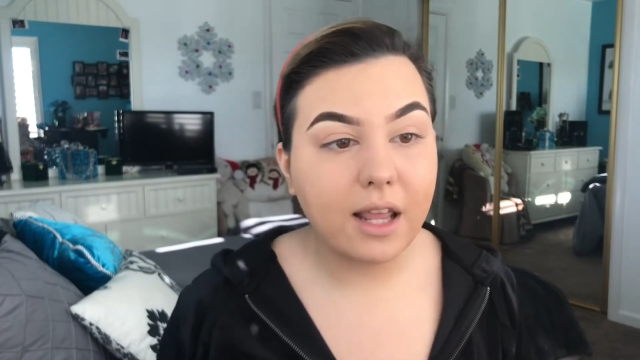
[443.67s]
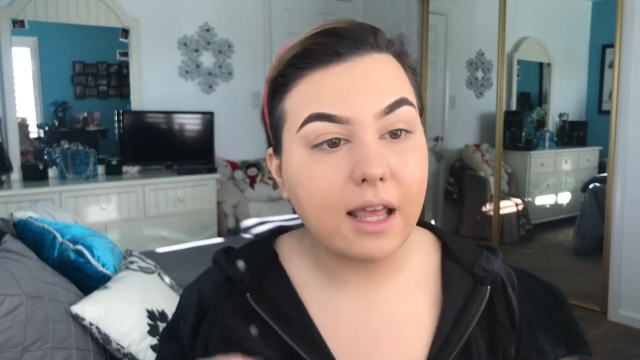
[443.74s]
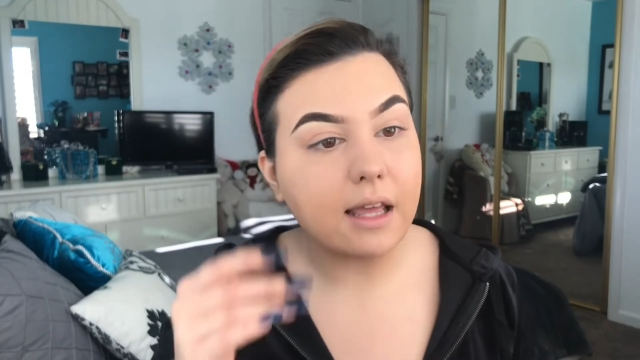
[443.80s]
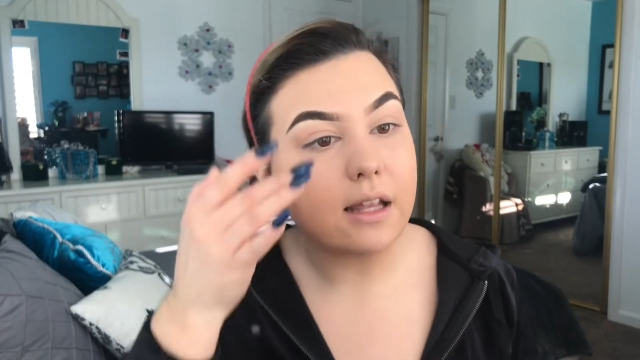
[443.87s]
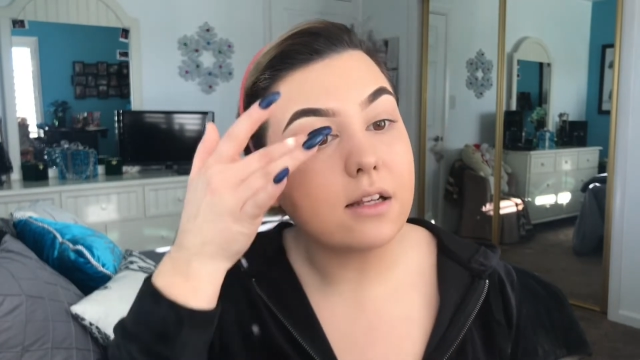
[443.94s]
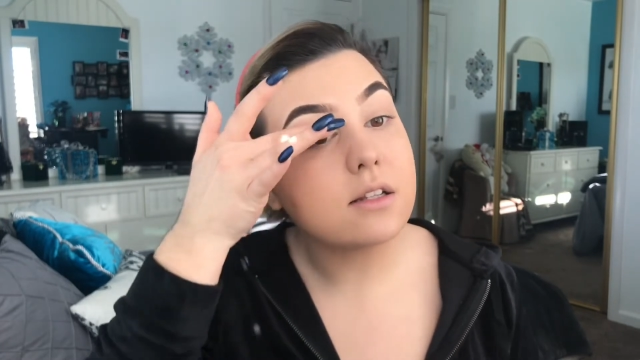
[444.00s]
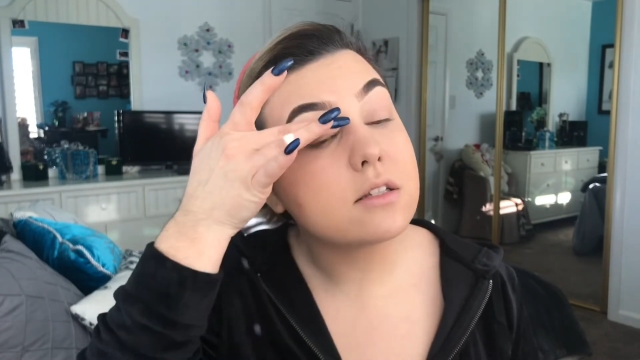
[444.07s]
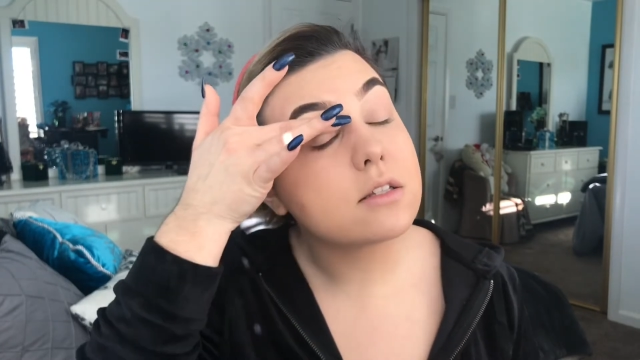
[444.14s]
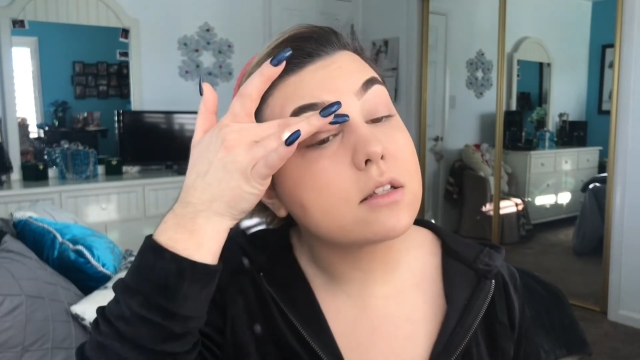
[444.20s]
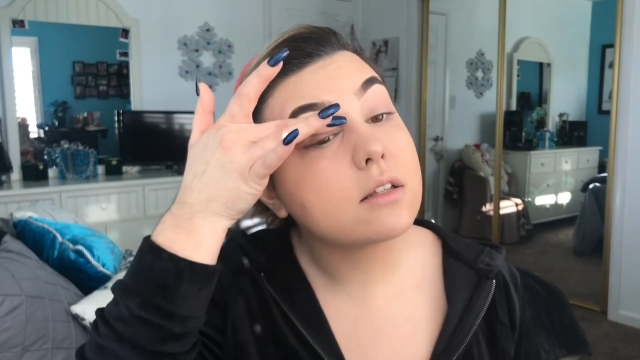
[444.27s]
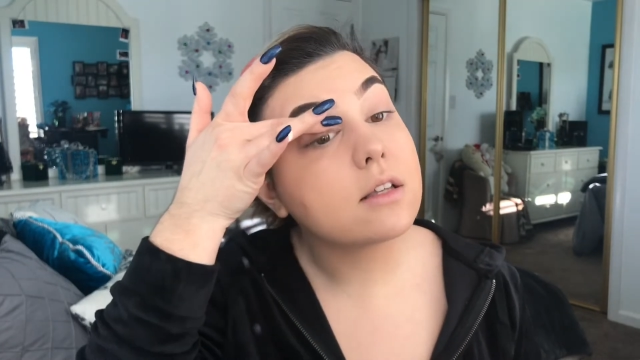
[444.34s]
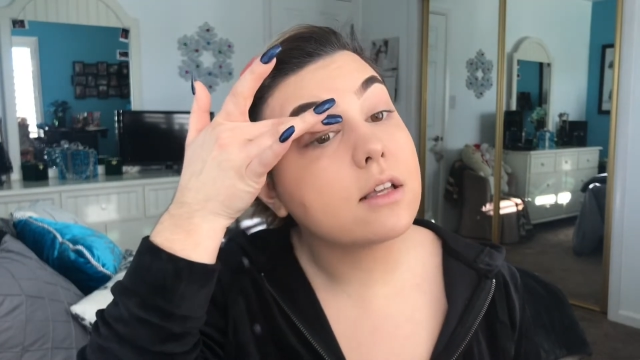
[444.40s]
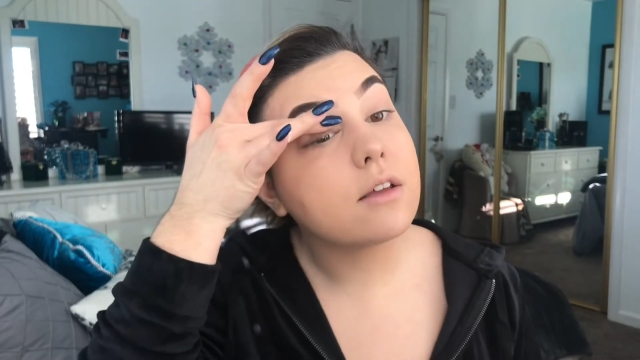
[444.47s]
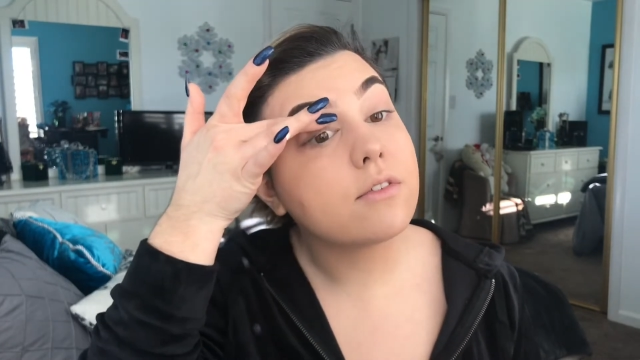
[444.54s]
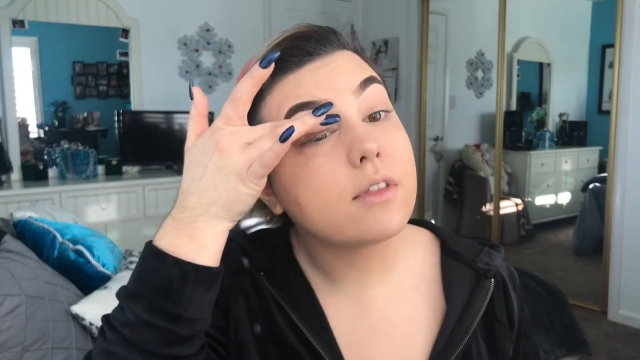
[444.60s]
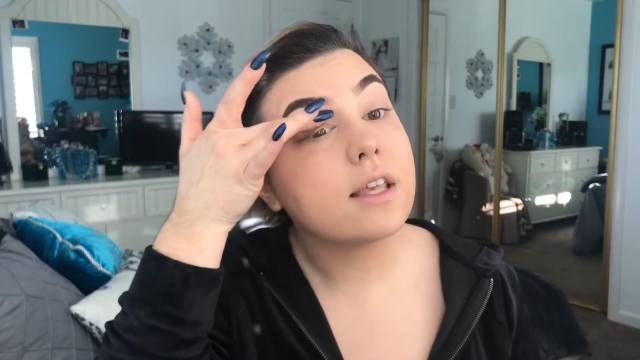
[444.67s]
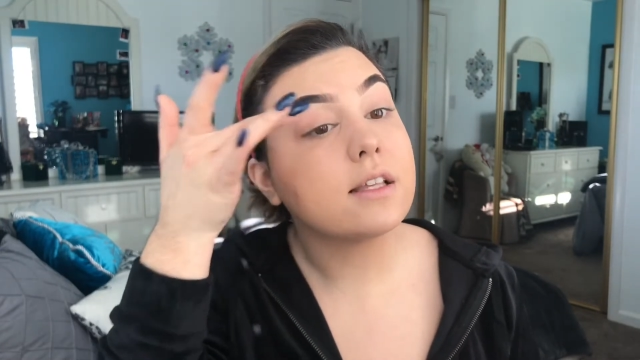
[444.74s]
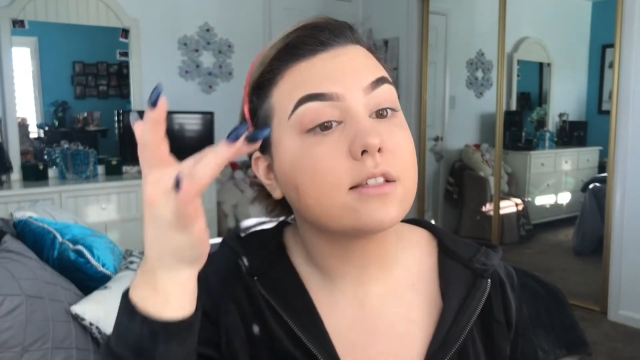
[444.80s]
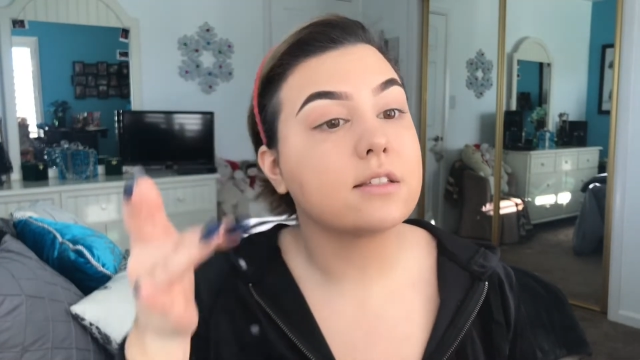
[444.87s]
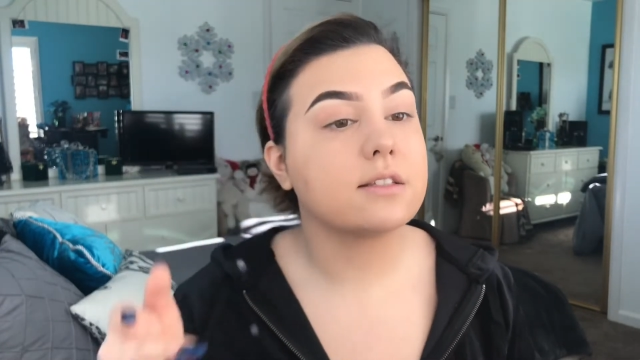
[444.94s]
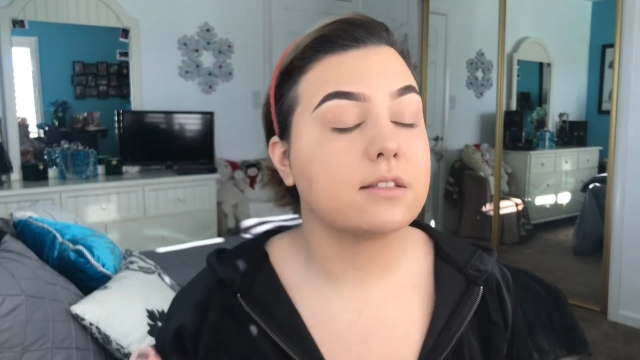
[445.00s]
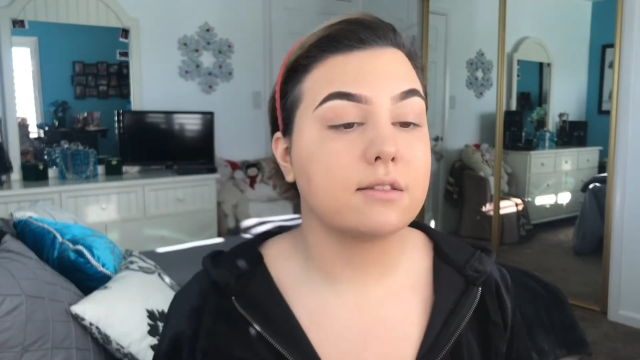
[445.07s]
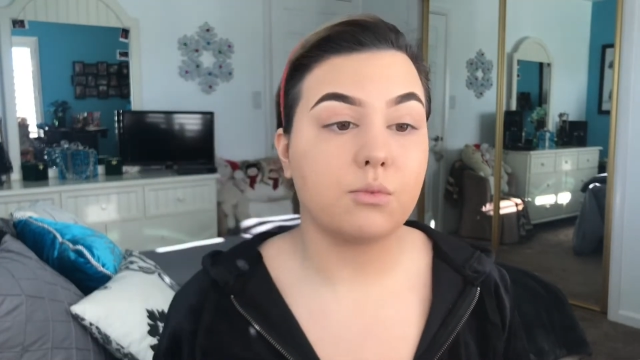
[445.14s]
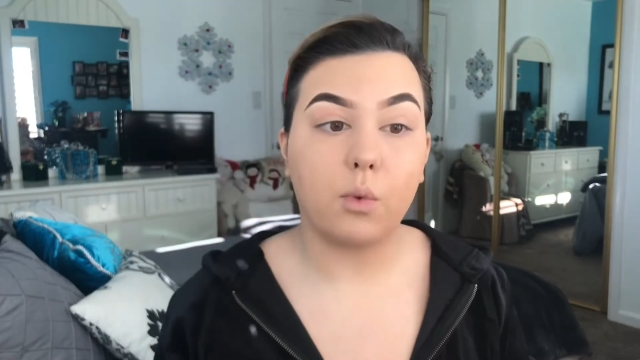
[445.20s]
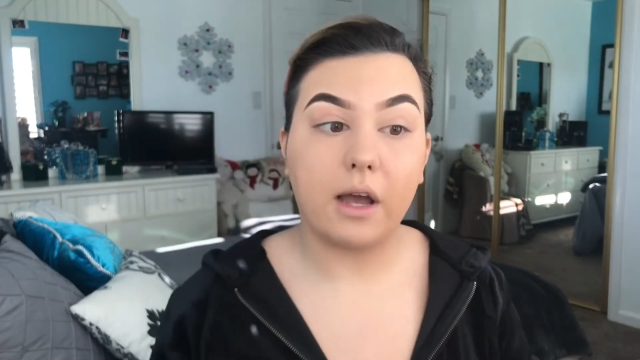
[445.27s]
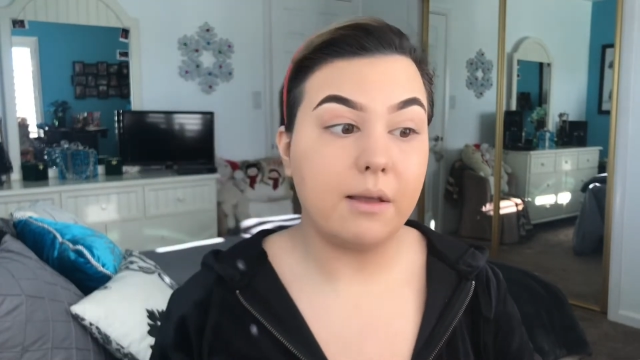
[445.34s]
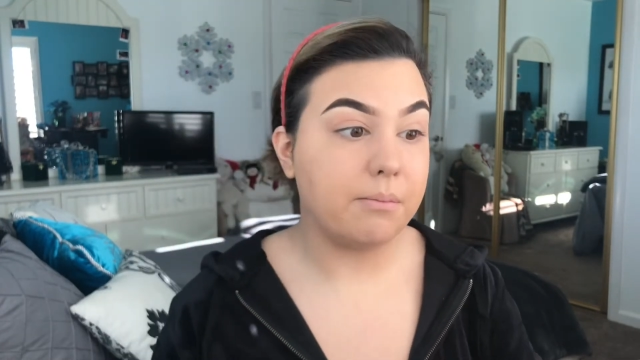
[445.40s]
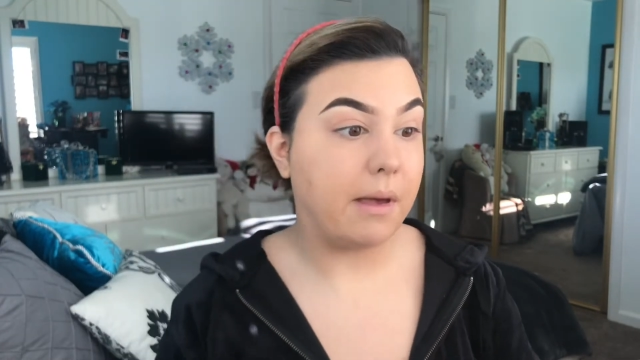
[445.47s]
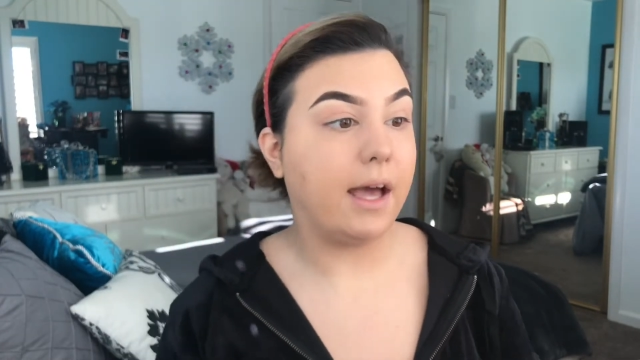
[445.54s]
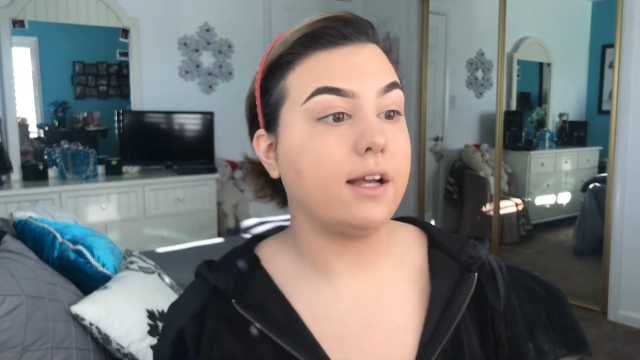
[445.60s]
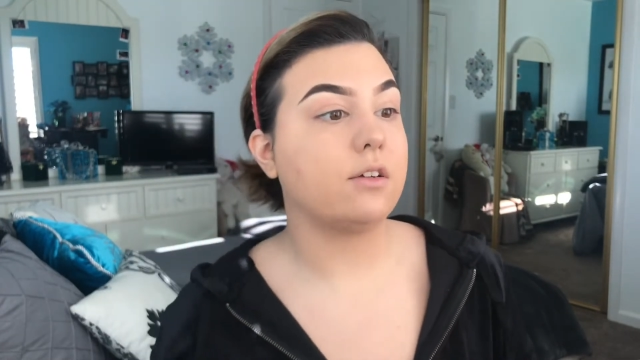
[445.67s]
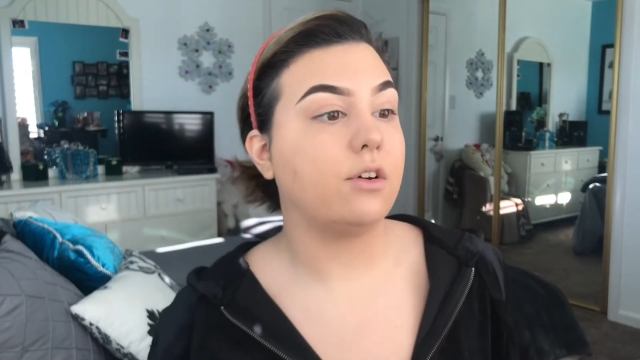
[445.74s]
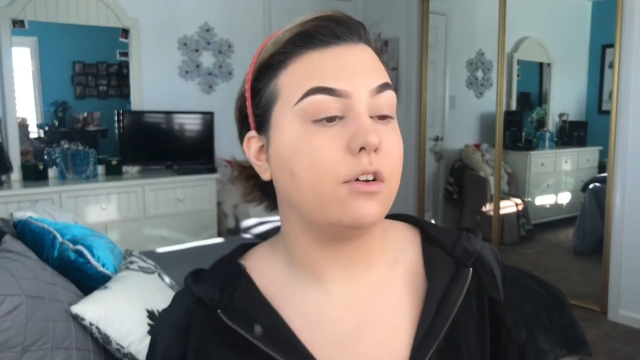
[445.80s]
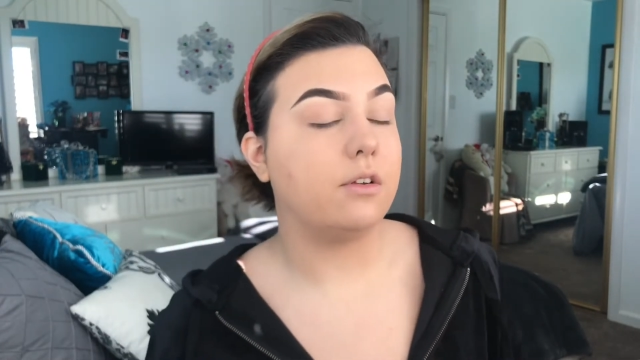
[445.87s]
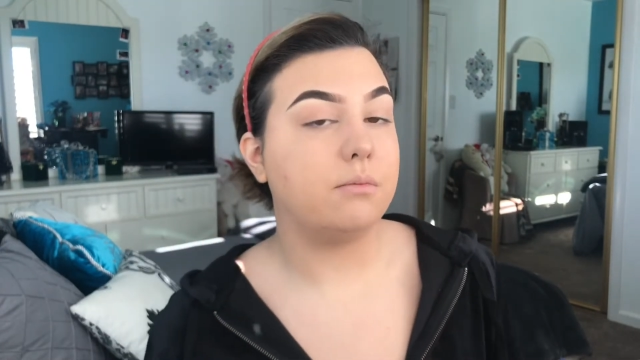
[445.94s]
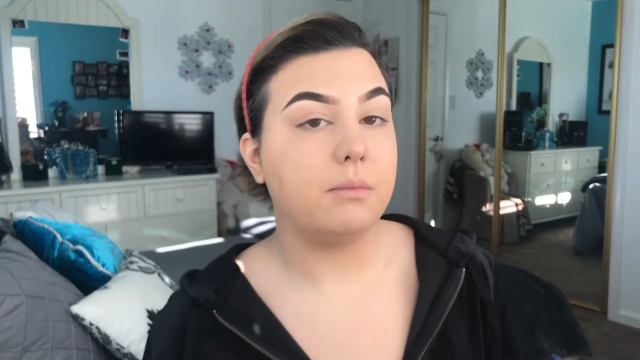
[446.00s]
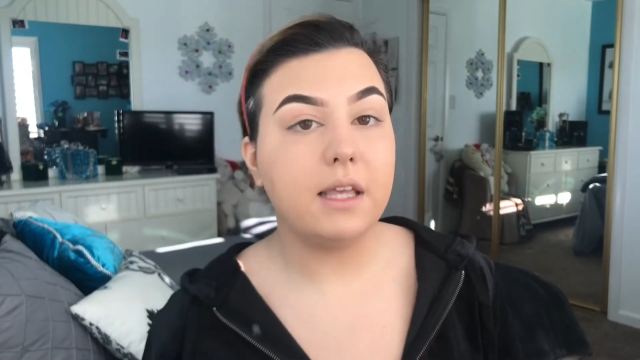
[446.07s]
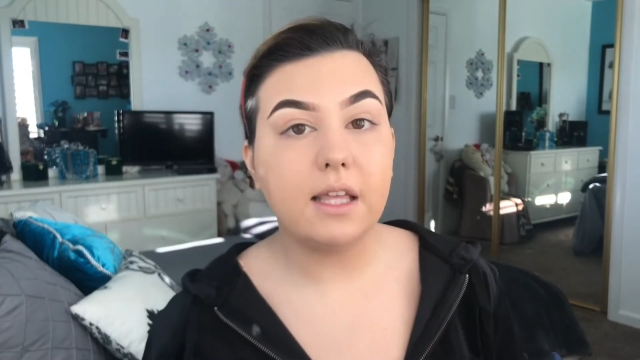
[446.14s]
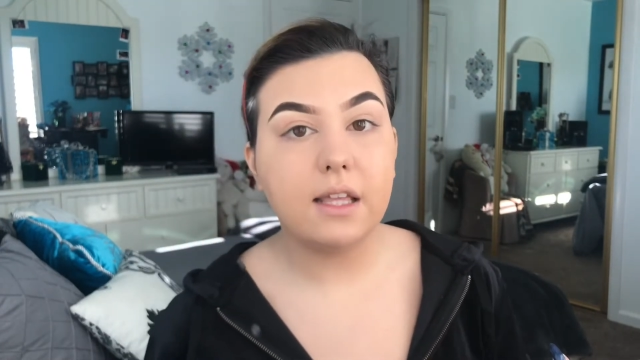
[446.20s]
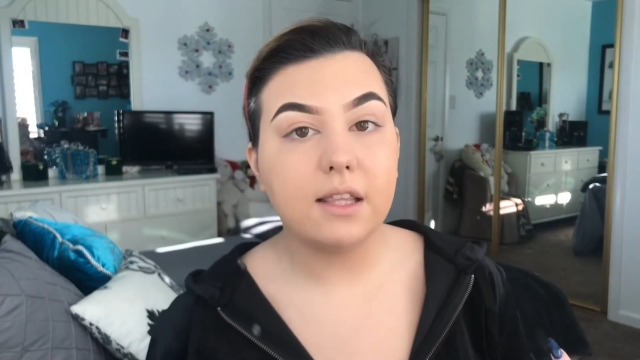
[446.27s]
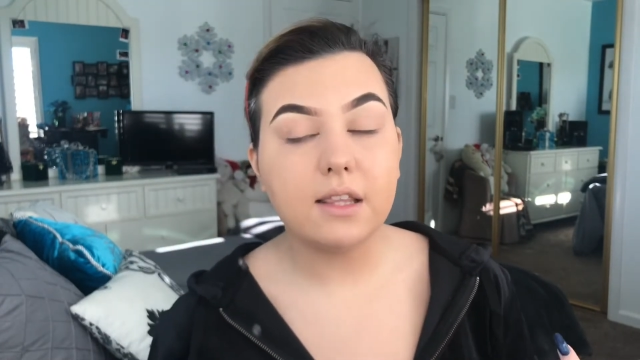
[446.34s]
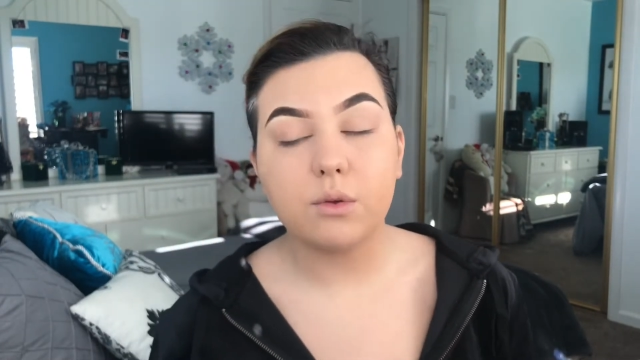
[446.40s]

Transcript: and if they swipe back on me,